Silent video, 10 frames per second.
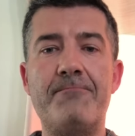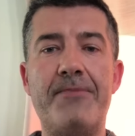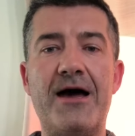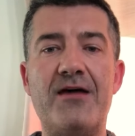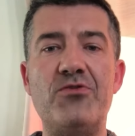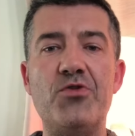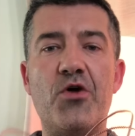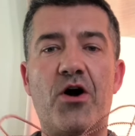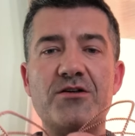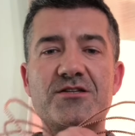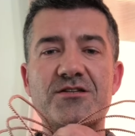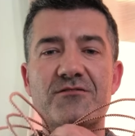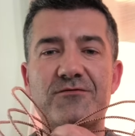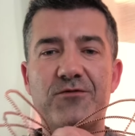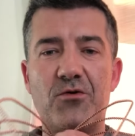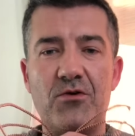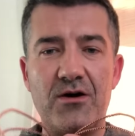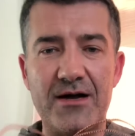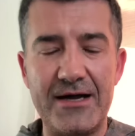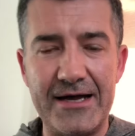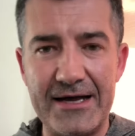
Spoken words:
but not for